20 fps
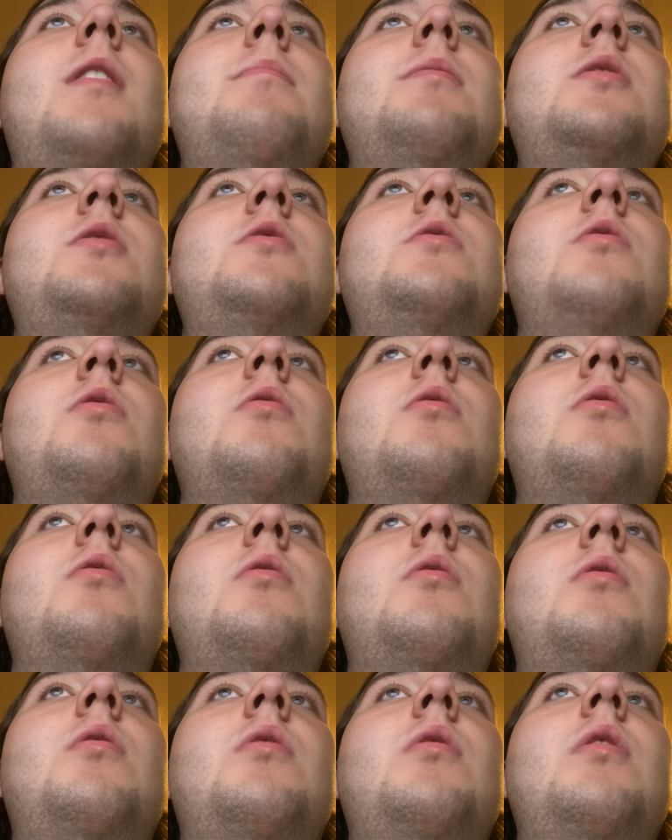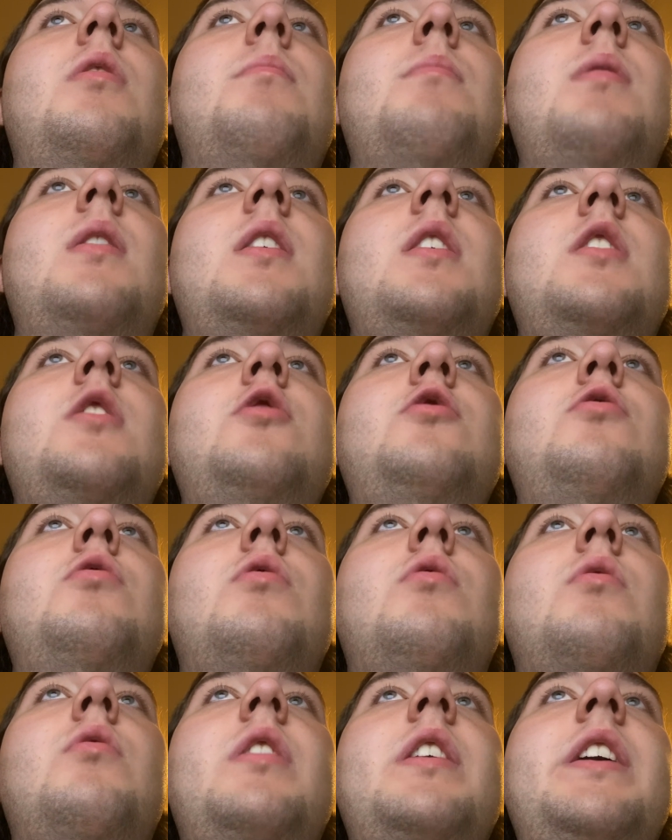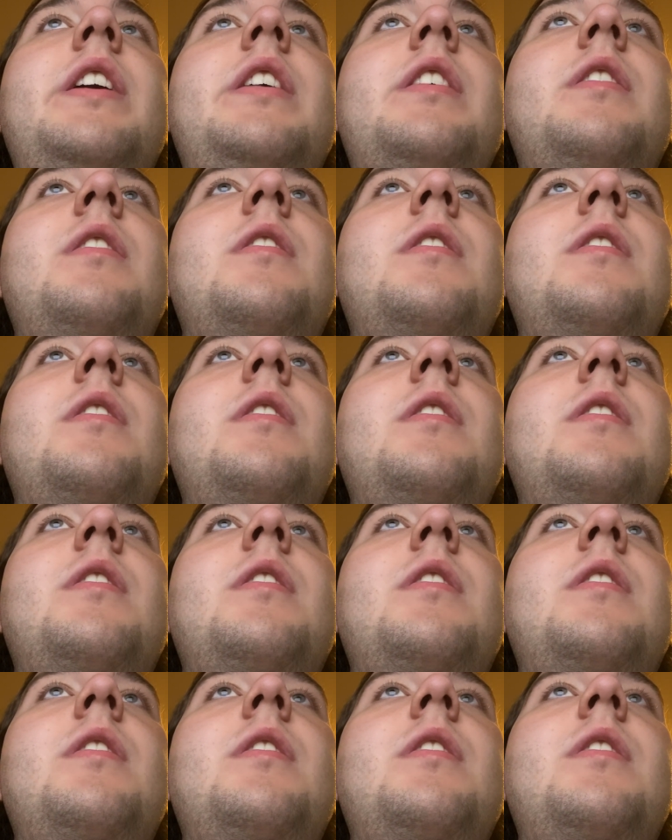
and stole money and jewelry.